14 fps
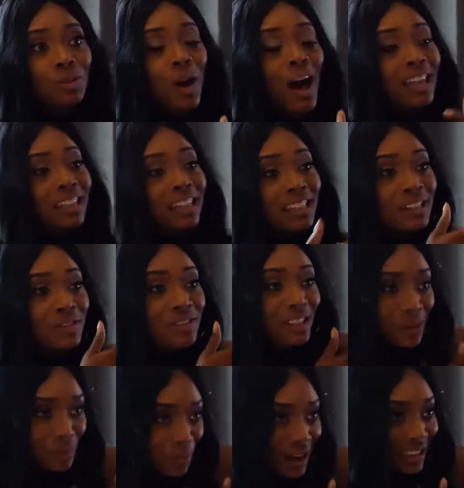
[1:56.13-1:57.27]
So I lived
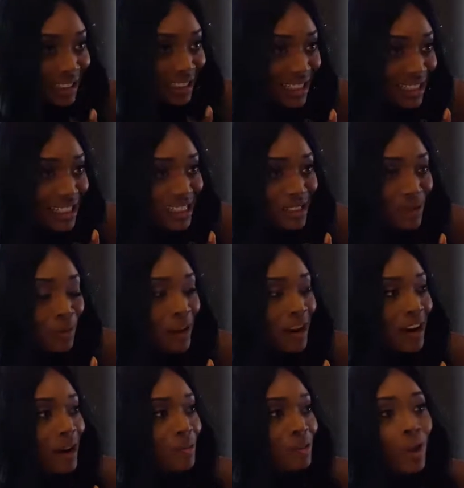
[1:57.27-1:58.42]
in the projects
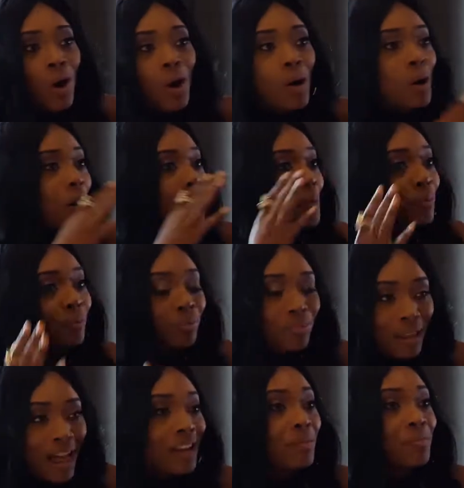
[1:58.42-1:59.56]
where it was all
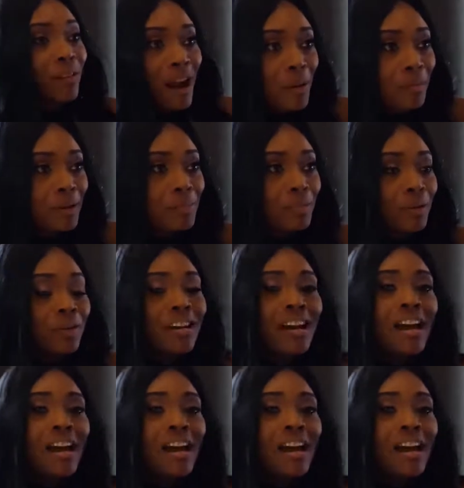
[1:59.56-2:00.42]
black and brown people.